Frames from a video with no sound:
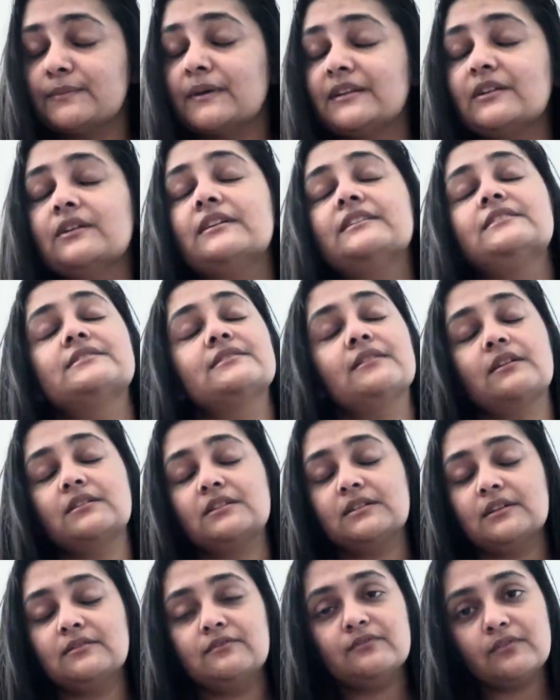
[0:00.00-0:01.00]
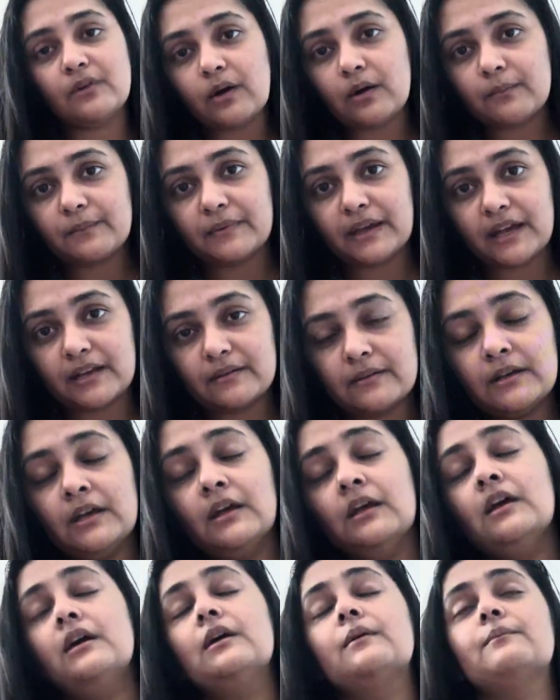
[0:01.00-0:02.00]
but it's not confirmed yet,
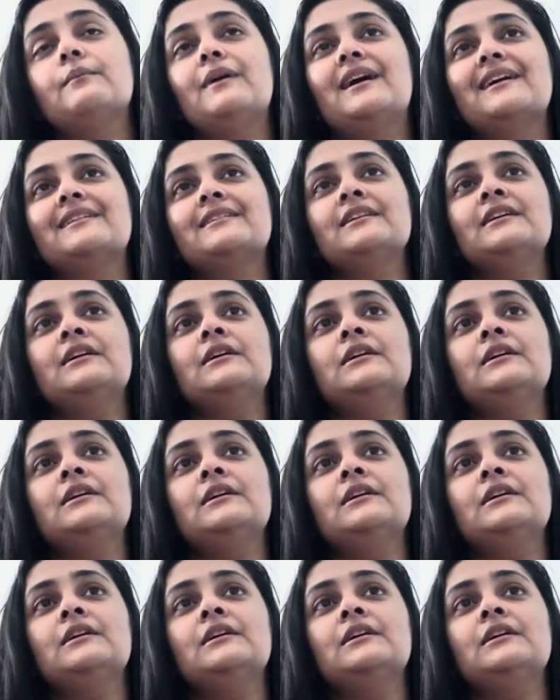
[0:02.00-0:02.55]
but